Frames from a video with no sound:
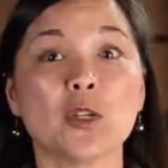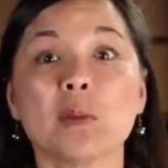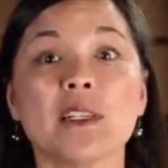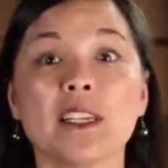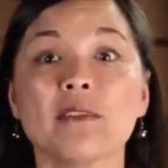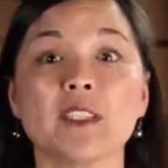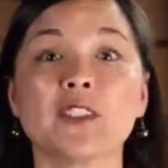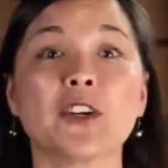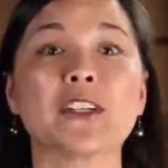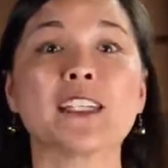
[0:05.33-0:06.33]
you believe this
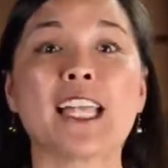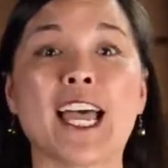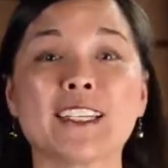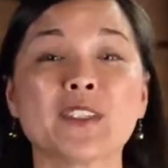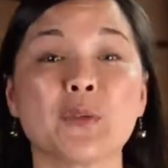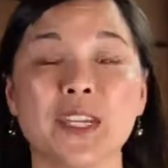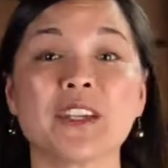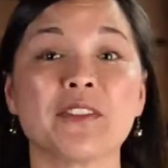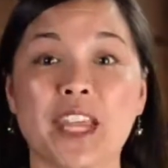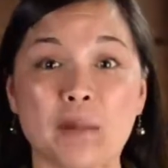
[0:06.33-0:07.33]
is our last week
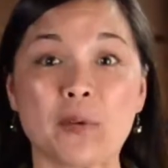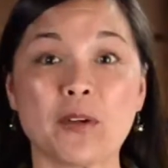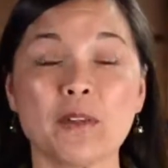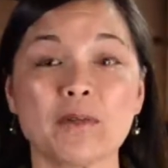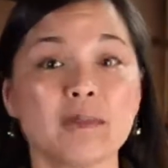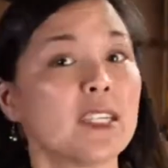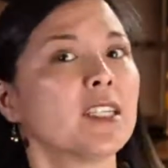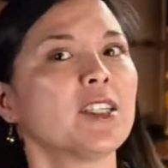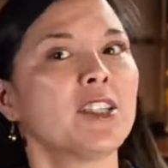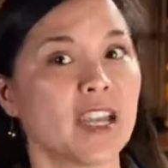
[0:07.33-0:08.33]
of April?
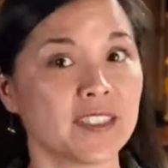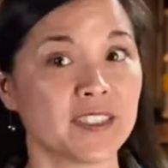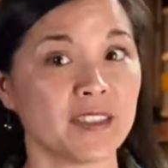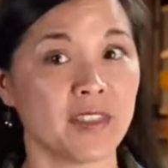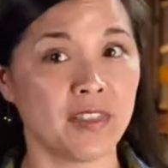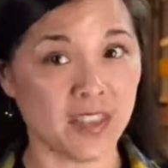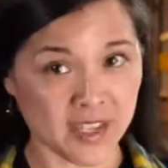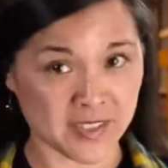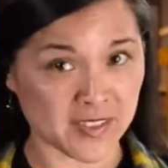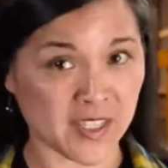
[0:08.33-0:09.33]
Yes,
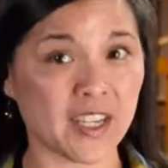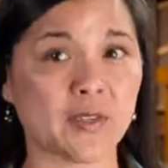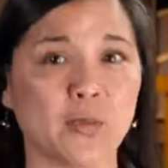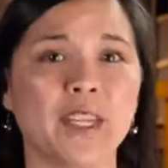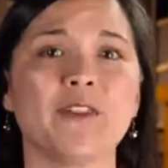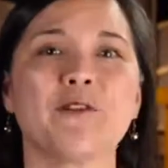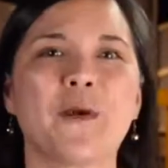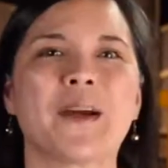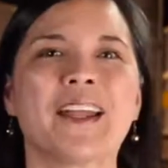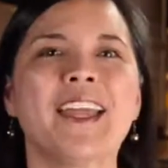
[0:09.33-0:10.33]
this is week
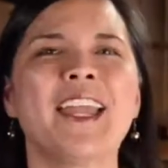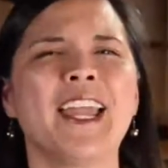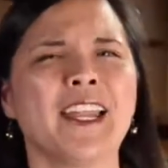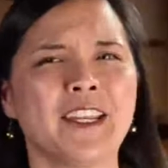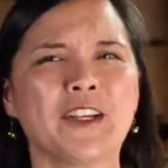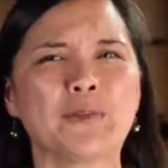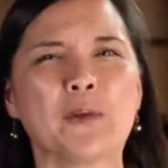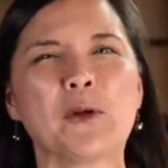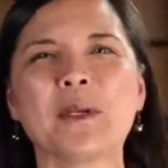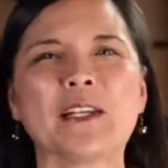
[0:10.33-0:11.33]
four, and here's what
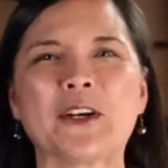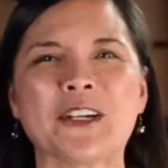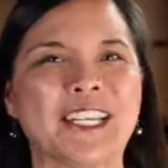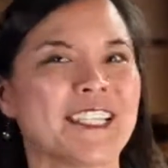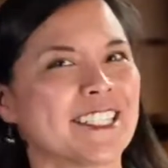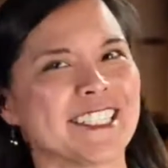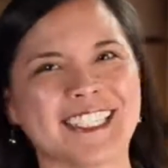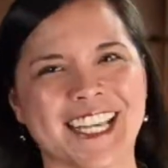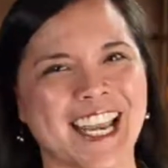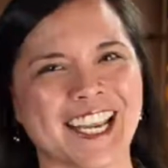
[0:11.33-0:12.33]
we'll be learning
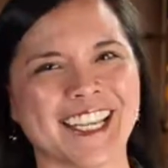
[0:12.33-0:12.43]
today.